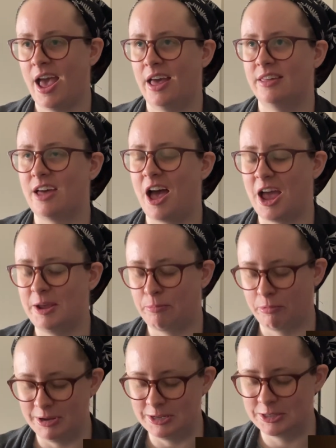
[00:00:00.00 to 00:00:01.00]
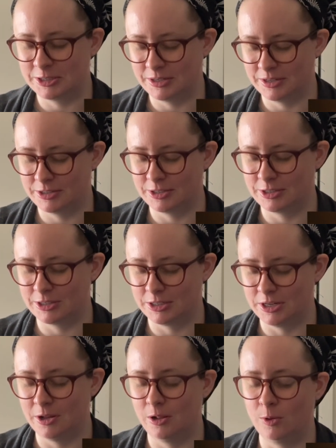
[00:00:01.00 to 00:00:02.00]
The high priestess
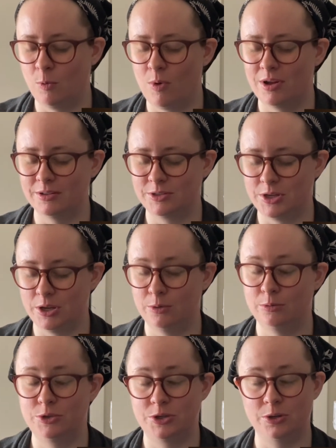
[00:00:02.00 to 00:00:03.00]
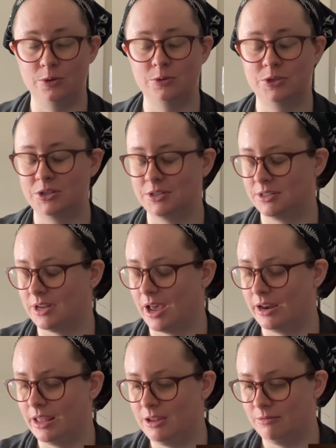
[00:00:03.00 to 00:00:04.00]
still wants you to
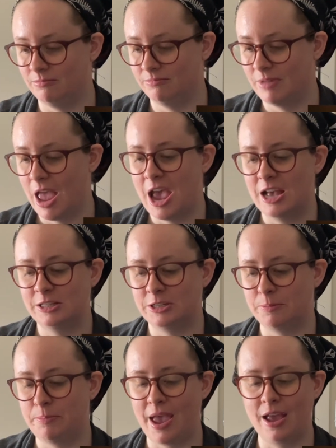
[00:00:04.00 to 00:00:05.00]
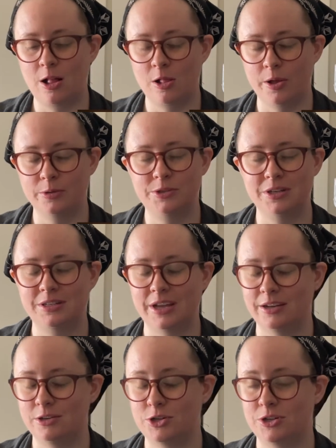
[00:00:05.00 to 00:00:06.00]
study, to pay close
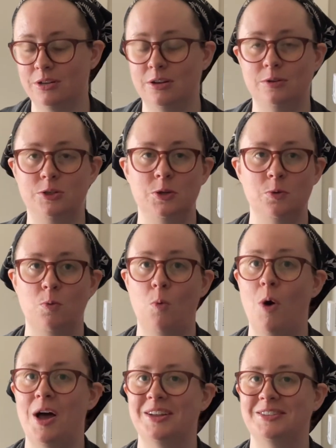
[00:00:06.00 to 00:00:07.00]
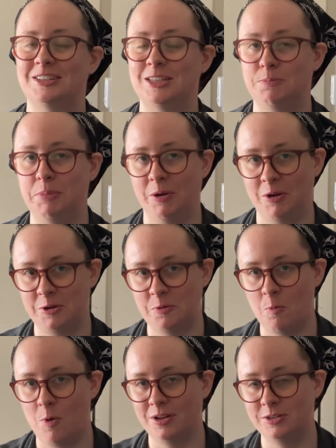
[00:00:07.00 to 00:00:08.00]
attention to what spirit
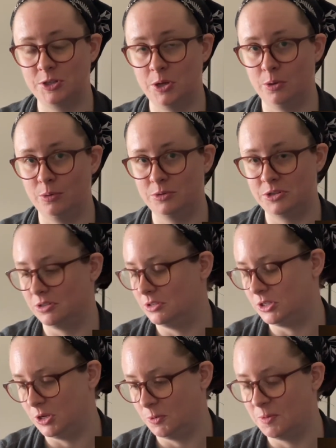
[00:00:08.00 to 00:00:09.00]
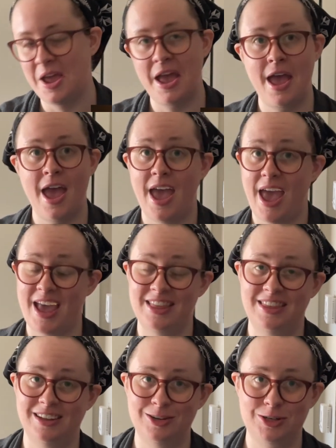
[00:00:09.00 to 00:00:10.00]
wants you to do. And
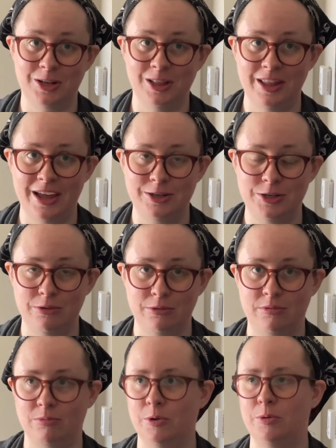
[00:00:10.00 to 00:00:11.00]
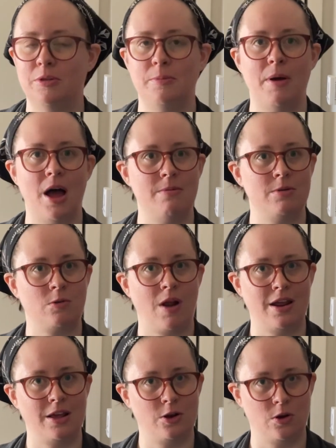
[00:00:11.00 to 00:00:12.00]
then she'll let you through the
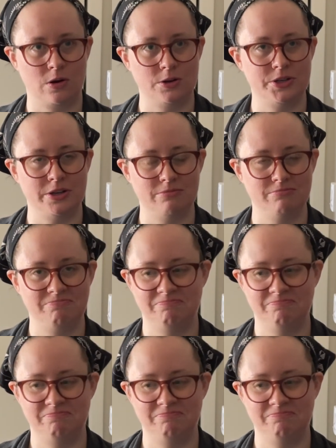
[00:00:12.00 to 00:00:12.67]
pomegranate curtain.